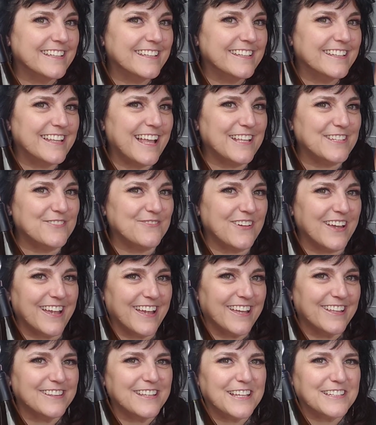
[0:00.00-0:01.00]
That's
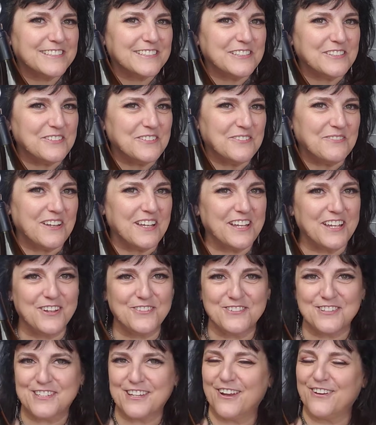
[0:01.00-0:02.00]
going to be my
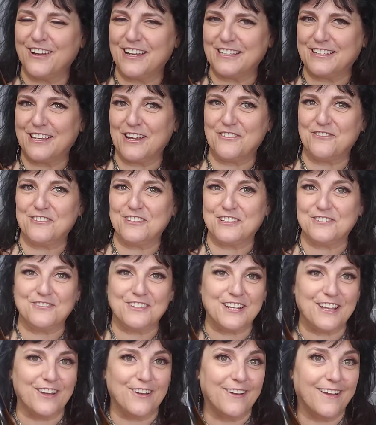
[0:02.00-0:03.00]
cover shot right there for this
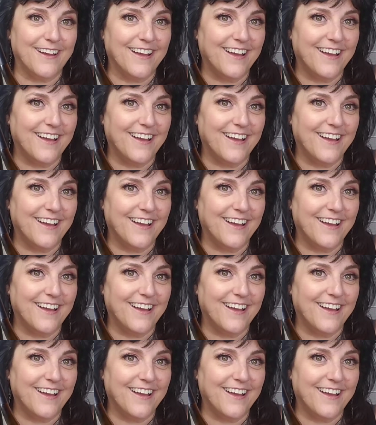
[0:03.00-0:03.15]
video.